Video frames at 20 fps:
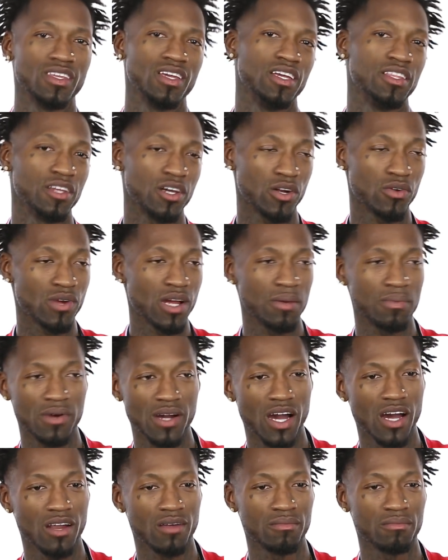Another rapper
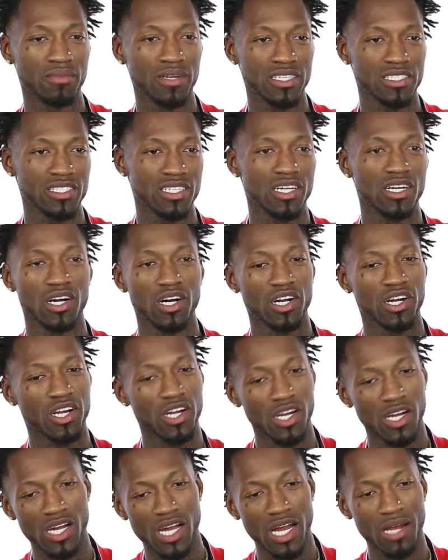called him bitch nigga or a
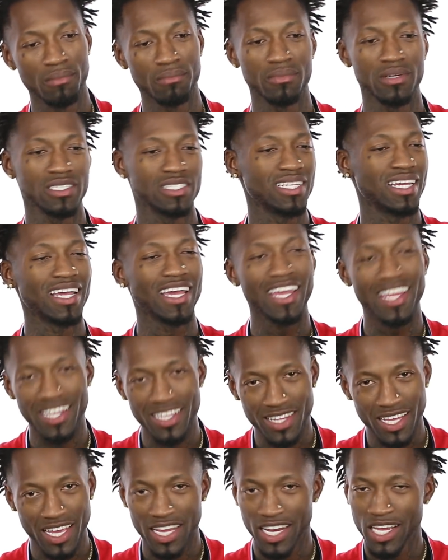girl called him bitch nigga,
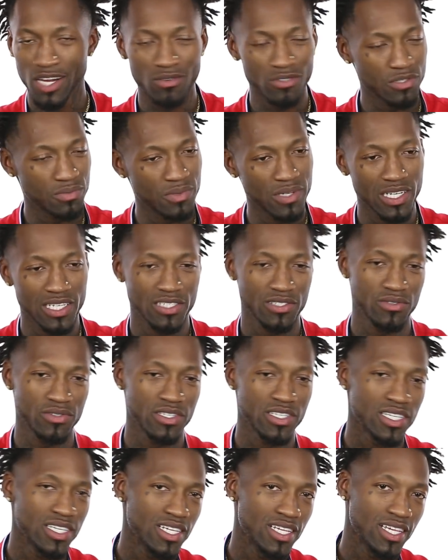anything, they gonna respond to
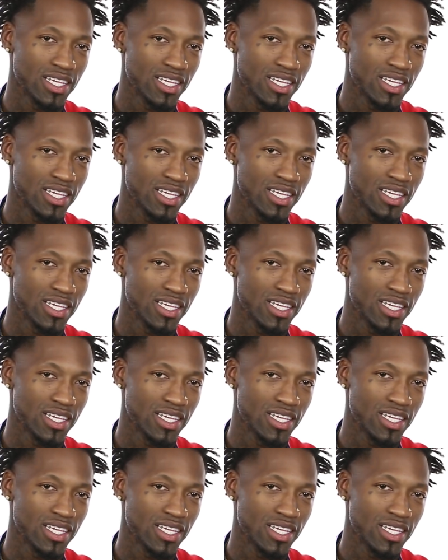it.